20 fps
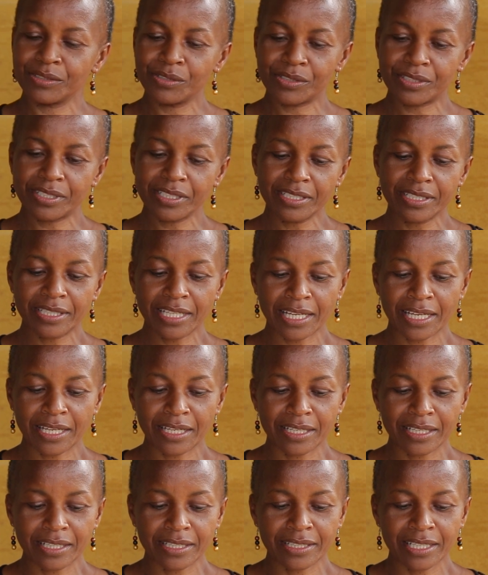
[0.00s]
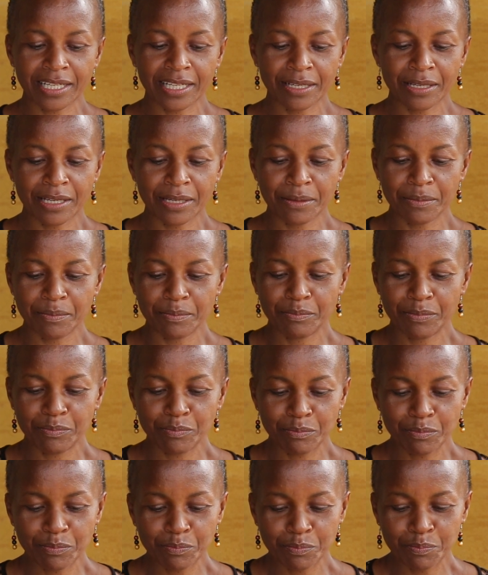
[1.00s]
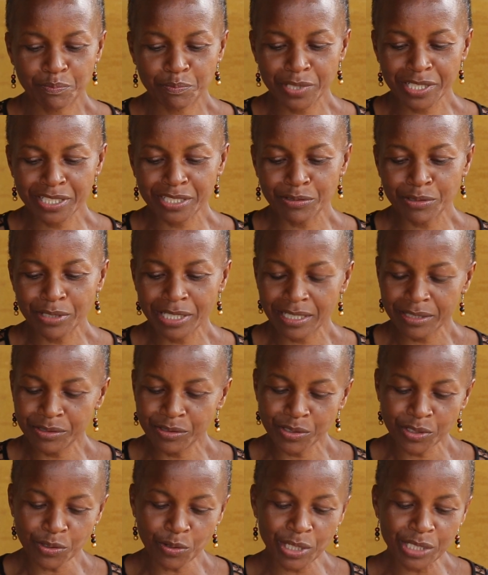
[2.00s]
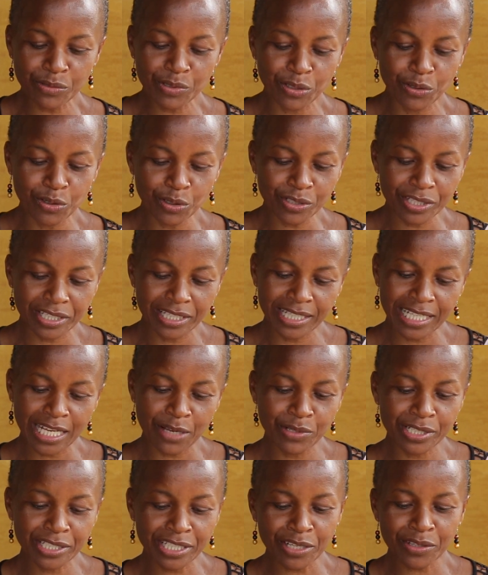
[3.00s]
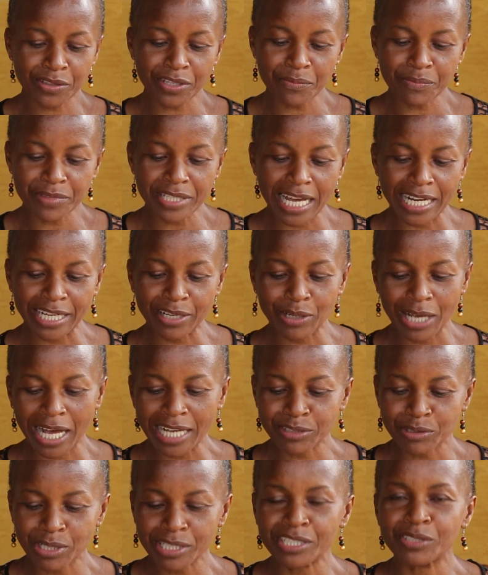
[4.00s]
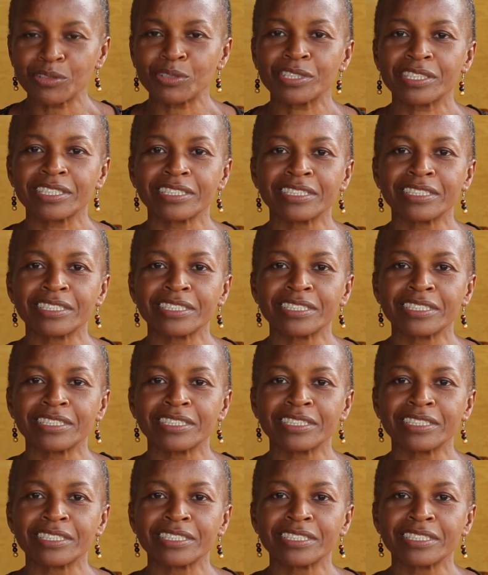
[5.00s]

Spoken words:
You see, you know, when we go there, we tell them they are actually not